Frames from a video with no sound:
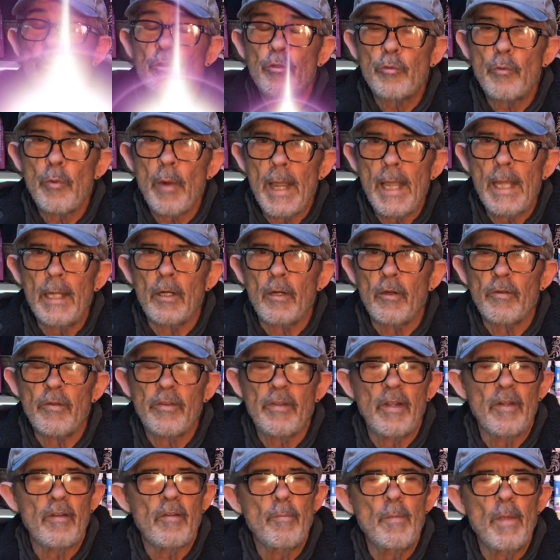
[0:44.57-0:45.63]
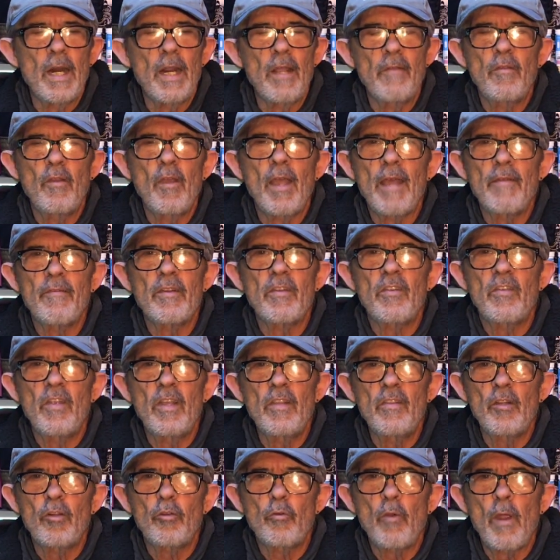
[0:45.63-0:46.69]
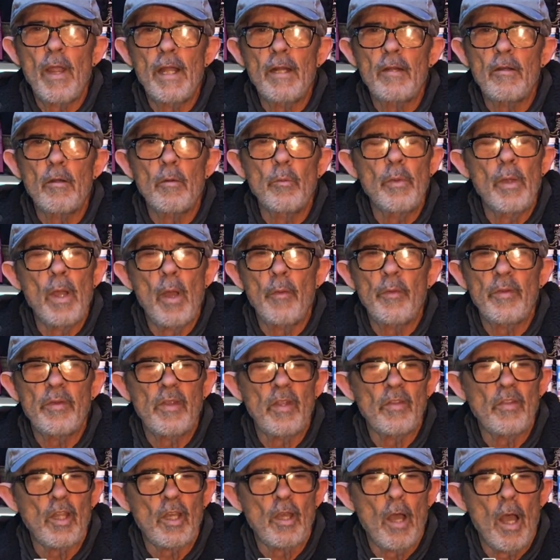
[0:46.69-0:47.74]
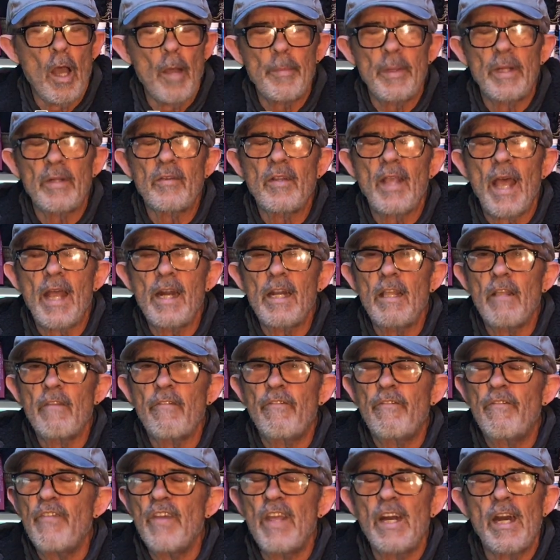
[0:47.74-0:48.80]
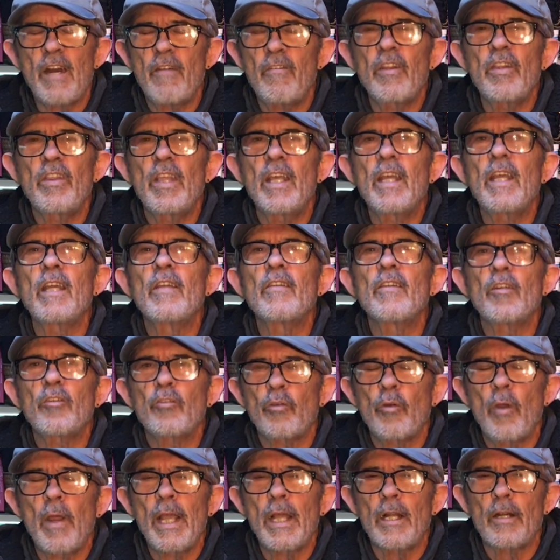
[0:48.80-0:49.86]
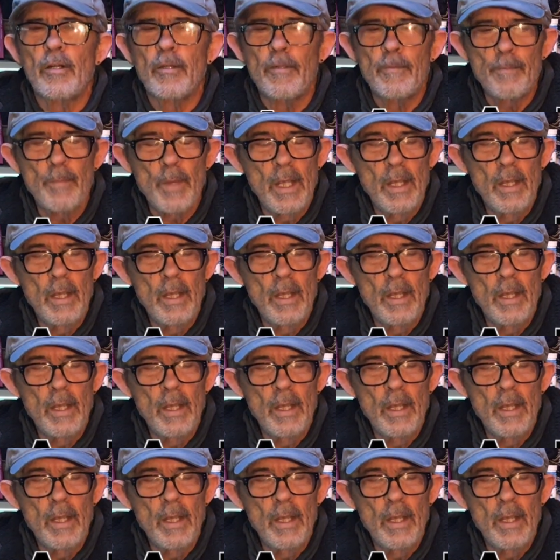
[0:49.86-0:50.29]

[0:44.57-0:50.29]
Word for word: trailer since many of you haven't seen the trailer and we always get the comments how do you fit everything in the trailer